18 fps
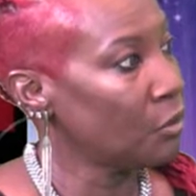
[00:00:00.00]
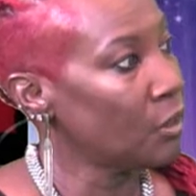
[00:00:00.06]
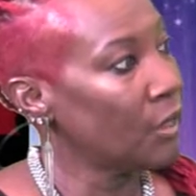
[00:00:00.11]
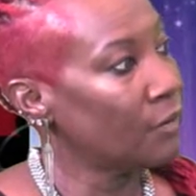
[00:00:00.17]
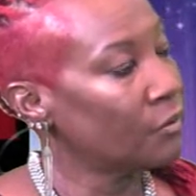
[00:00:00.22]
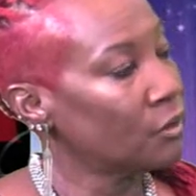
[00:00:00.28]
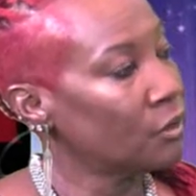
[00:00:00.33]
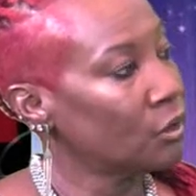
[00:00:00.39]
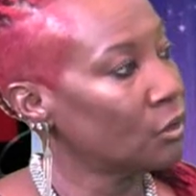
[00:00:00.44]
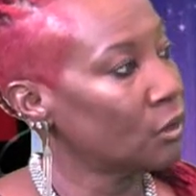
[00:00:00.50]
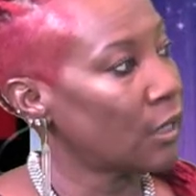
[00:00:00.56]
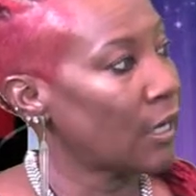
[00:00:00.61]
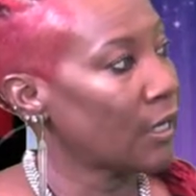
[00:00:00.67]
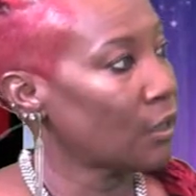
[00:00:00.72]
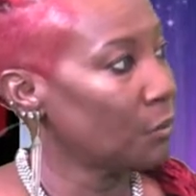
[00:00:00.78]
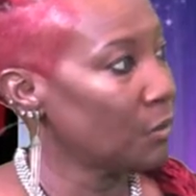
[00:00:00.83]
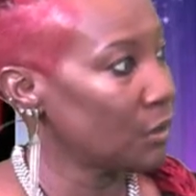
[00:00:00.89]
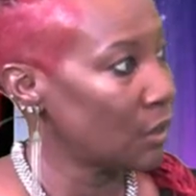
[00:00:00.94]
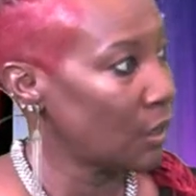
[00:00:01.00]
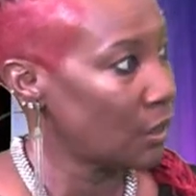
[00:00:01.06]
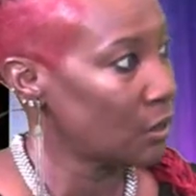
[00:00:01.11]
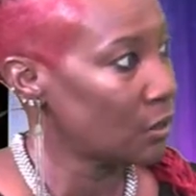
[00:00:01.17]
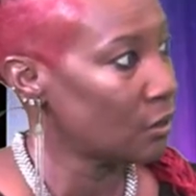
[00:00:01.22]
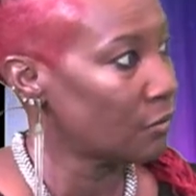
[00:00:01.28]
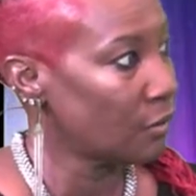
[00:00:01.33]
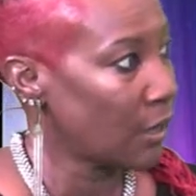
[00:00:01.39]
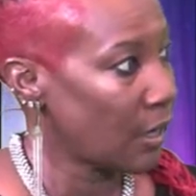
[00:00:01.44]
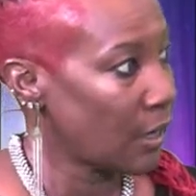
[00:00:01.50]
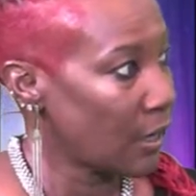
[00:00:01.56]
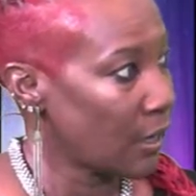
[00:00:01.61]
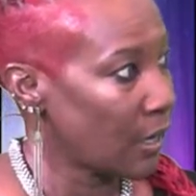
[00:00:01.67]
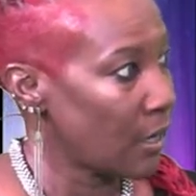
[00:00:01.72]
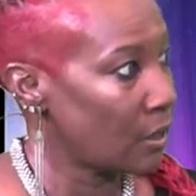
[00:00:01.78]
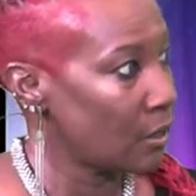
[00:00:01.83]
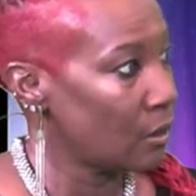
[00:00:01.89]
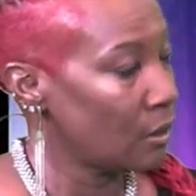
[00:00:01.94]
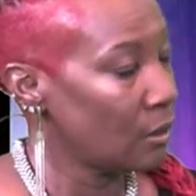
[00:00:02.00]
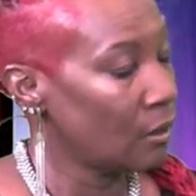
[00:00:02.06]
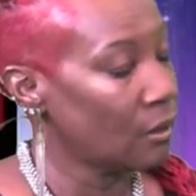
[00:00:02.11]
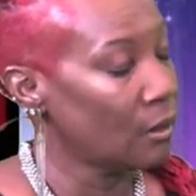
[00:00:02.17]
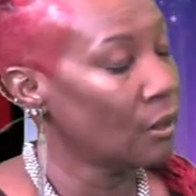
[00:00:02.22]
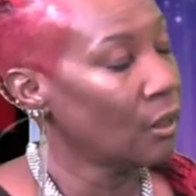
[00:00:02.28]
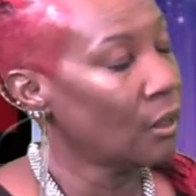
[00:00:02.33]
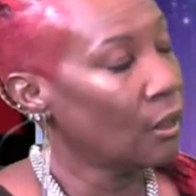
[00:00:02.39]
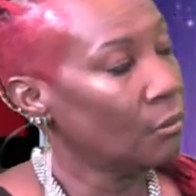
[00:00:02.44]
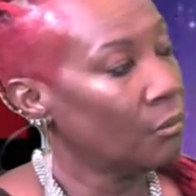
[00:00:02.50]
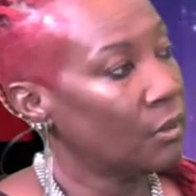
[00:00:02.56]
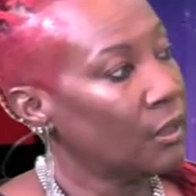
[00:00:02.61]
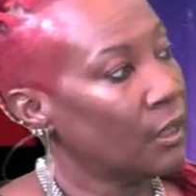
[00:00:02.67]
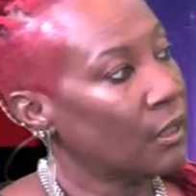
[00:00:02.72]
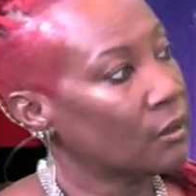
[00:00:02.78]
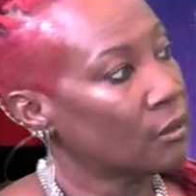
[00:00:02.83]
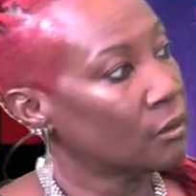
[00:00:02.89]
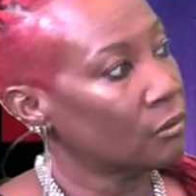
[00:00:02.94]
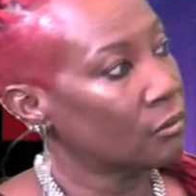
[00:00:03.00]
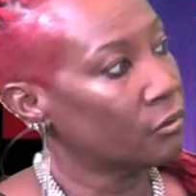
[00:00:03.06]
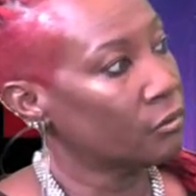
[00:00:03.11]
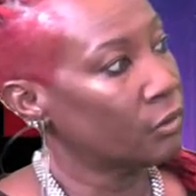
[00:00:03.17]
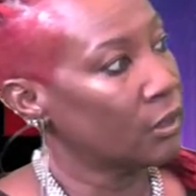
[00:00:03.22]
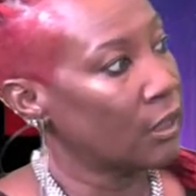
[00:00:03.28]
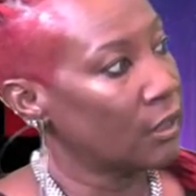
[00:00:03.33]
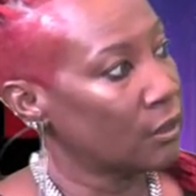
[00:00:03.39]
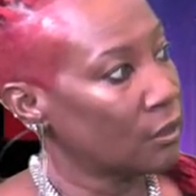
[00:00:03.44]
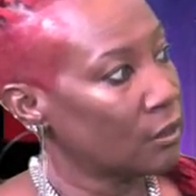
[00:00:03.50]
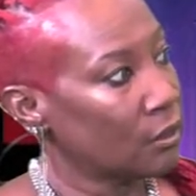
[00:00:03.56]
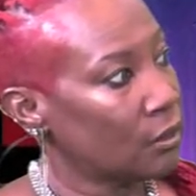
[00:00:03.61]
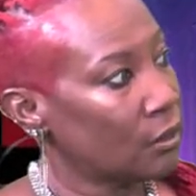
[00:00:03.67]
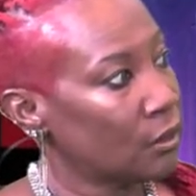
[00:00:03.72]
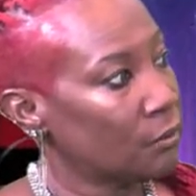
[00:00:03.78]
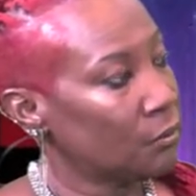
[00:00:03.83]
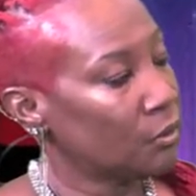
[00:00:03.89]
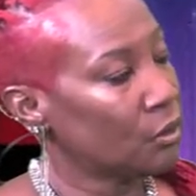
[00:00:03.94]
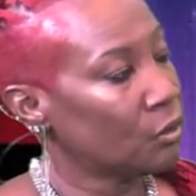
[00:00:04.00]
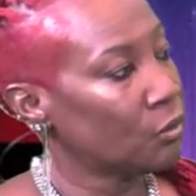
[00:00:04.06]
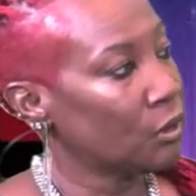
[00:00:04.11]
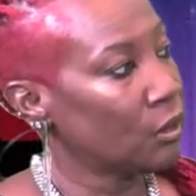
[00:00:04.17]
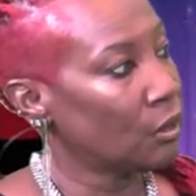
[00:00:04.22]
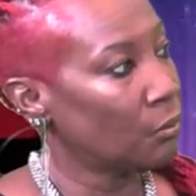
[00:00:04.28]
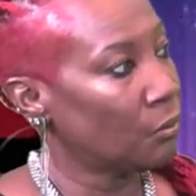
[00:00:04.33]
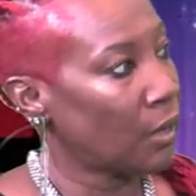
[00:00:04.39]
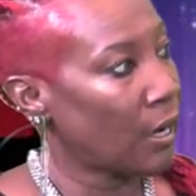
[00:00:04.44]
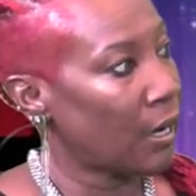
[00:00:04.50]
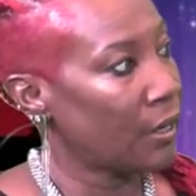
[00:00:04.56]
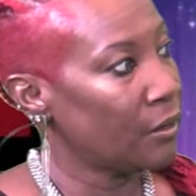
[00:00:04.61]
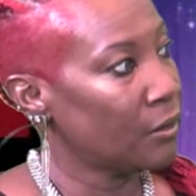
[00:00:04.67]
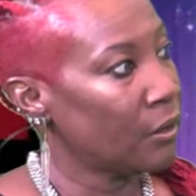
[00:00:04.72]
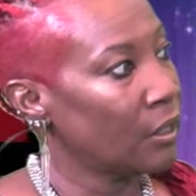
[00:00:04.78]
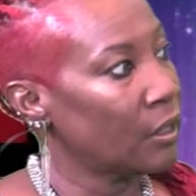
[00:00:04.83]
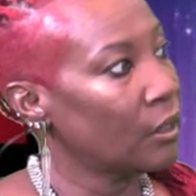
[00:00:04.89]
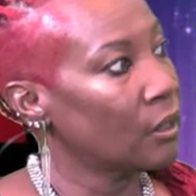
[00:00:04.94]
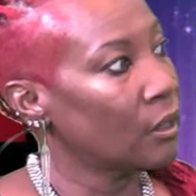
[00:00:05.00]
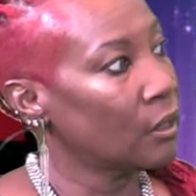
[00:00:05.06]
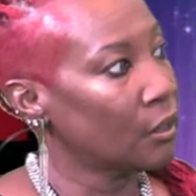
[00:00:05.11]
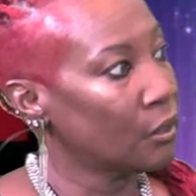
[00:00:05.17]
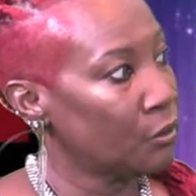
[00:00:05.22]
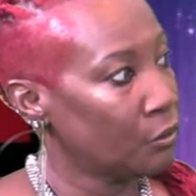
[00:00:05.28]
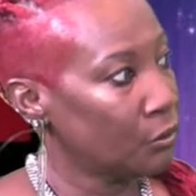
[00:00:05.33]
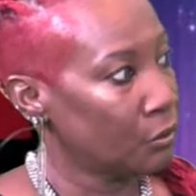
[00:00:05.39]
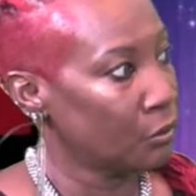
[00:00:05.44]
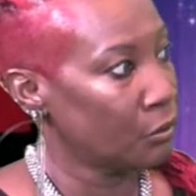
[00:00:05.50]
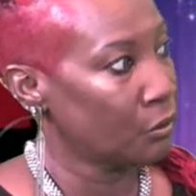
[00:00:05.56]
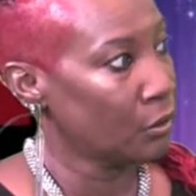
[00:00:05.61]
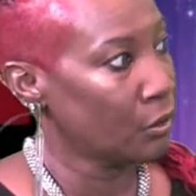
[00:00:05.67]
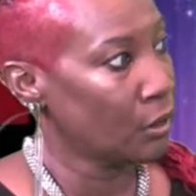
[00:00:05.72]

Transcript: You'll have to show documentation of how it got in there. But that's a relationship between the buyer and the lender.